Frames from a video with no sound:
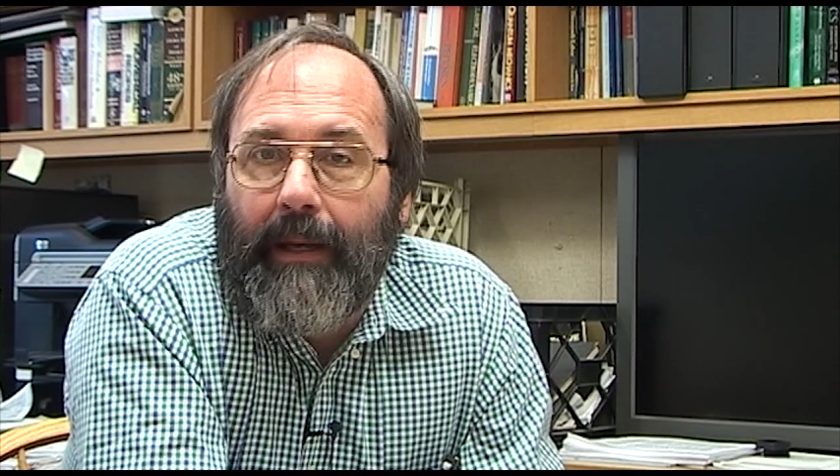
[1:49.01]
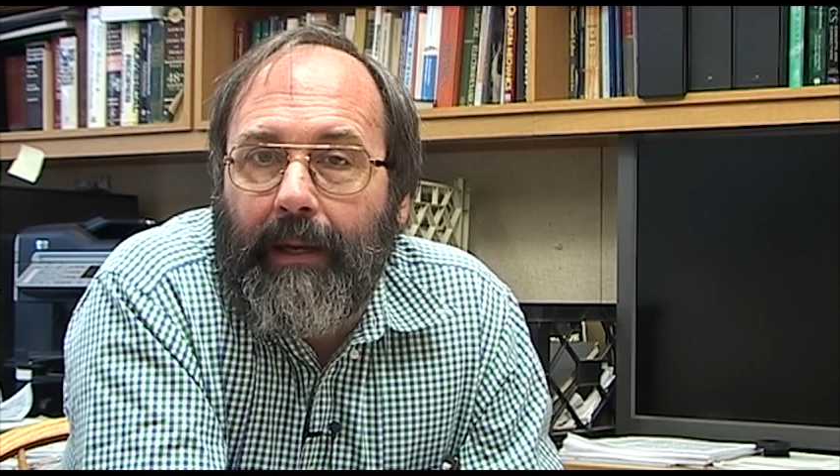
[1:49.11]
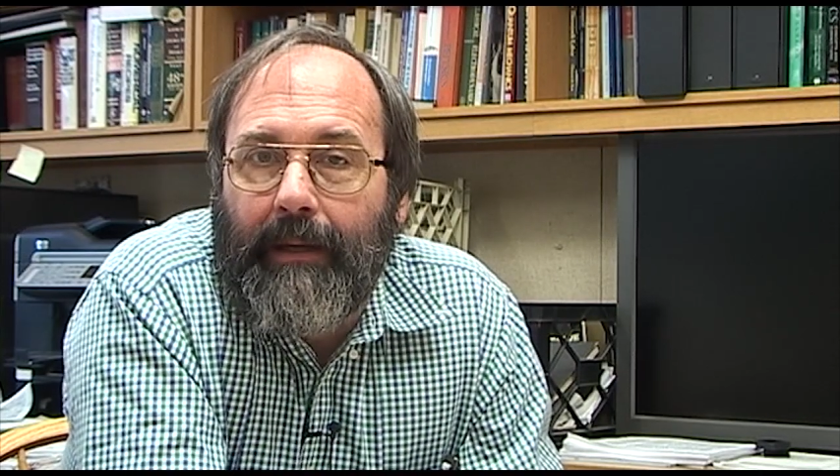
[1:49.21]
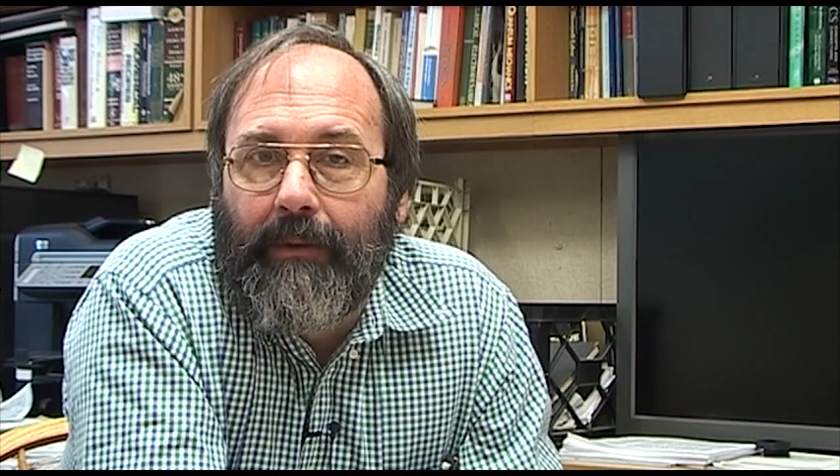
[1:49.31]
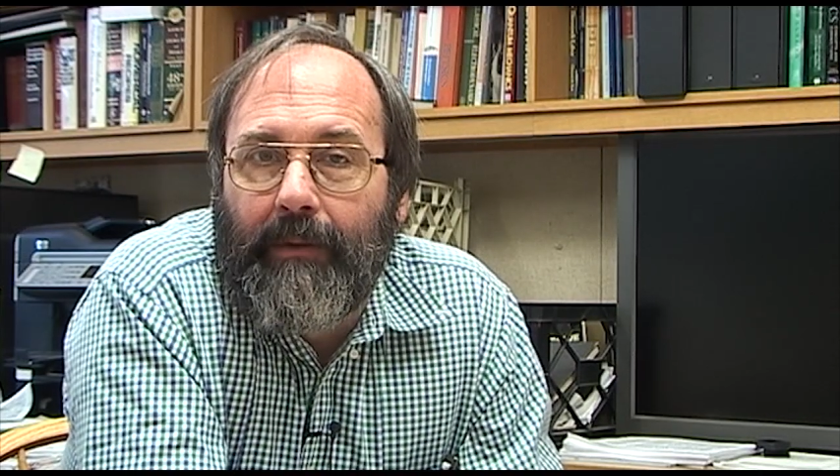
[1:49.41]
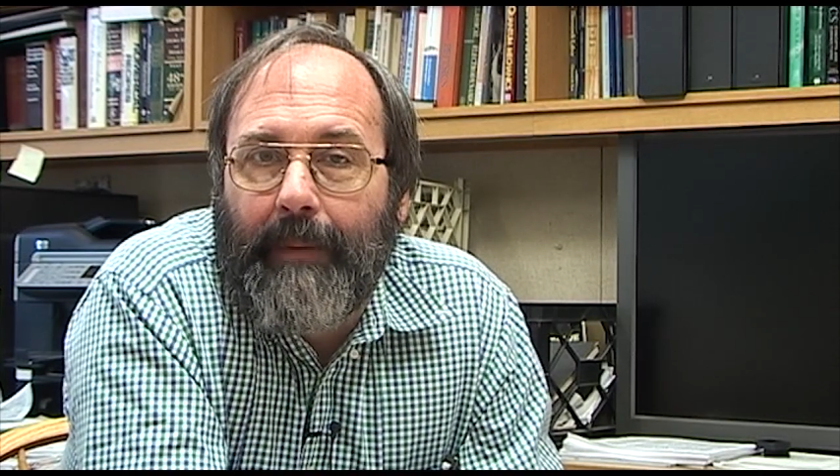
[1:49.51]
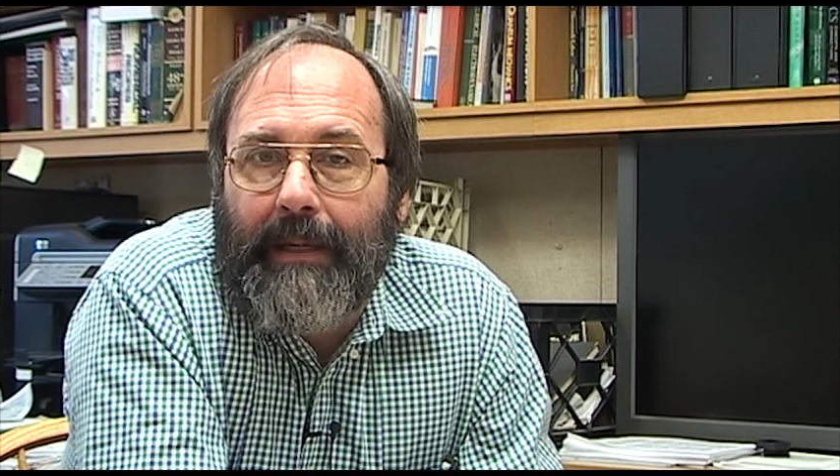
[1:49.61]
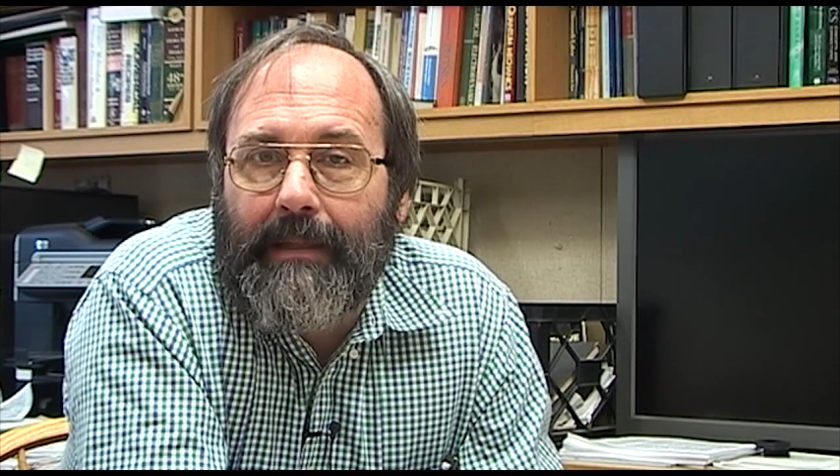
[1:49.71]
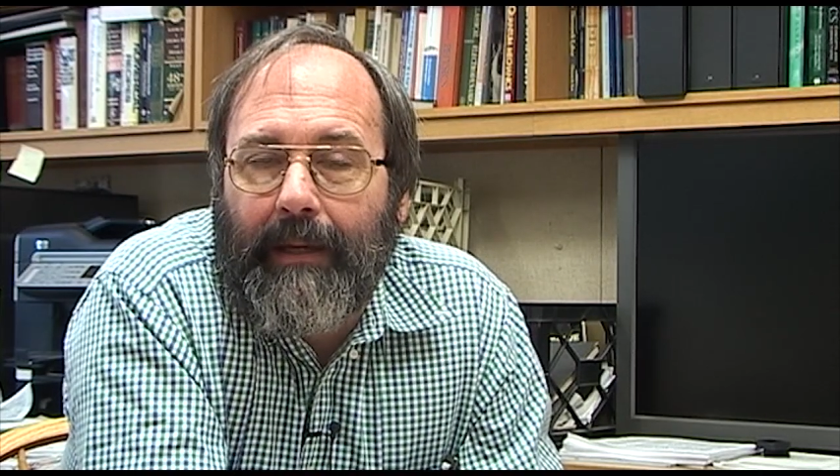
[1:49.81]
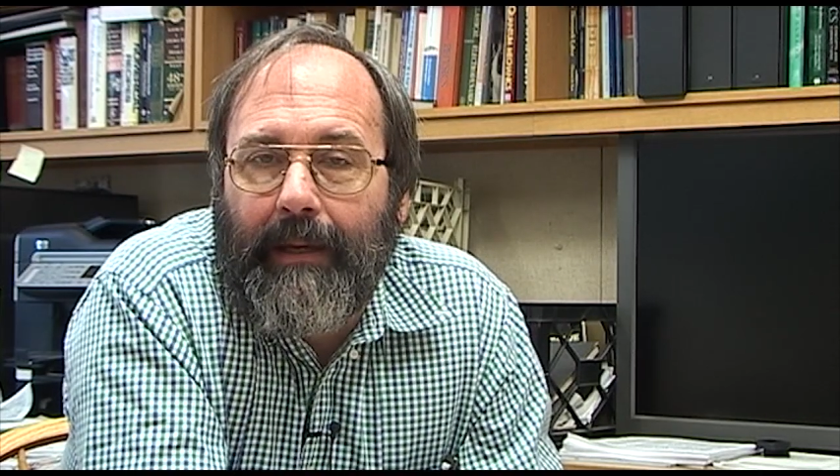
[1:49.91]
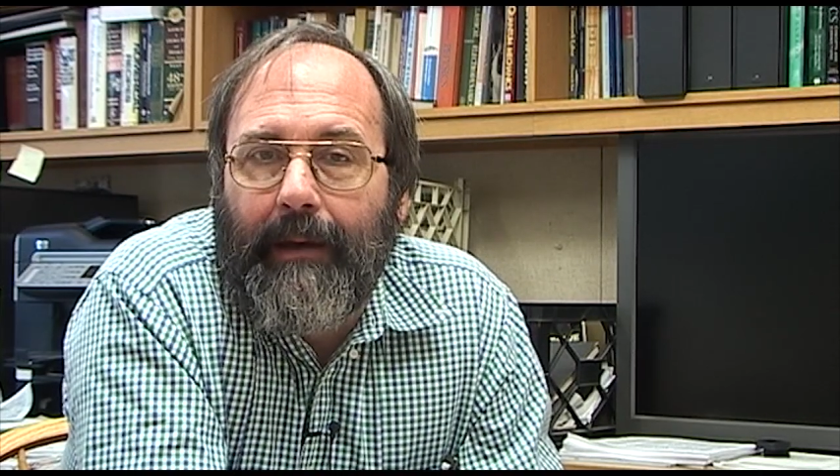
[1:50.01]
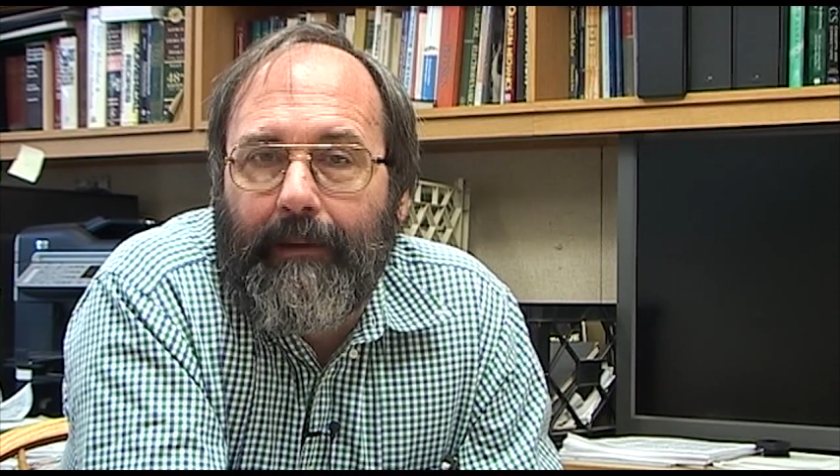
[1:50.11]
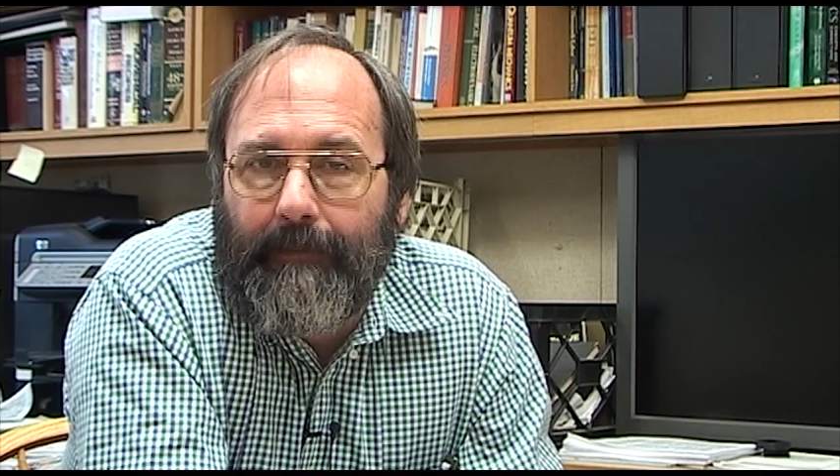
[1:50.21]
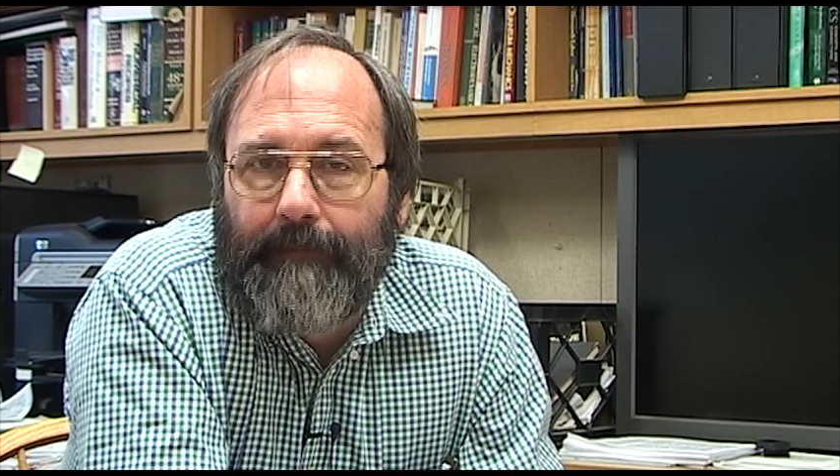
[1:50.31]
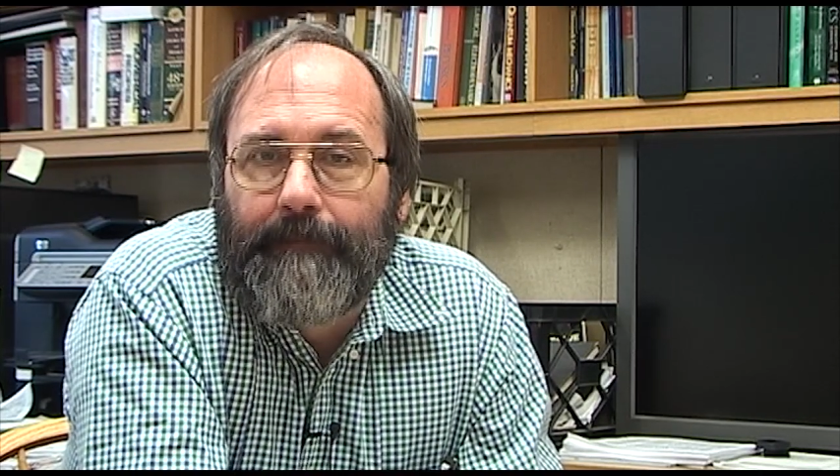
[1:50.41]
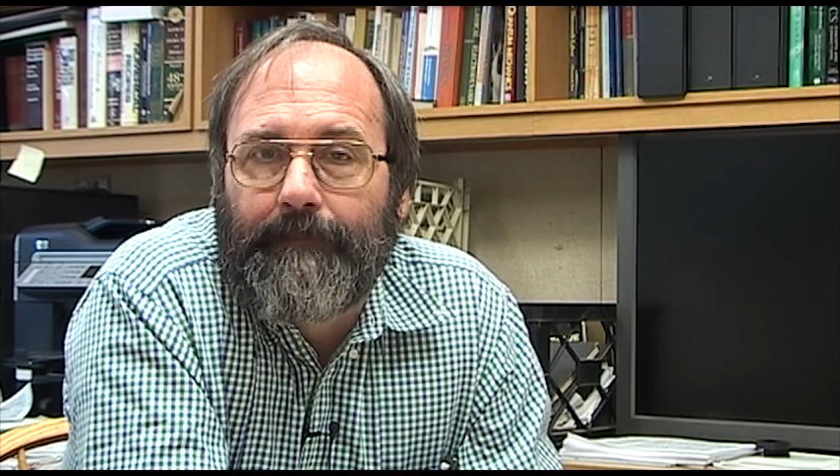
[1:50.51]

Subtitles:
and I do the best I can.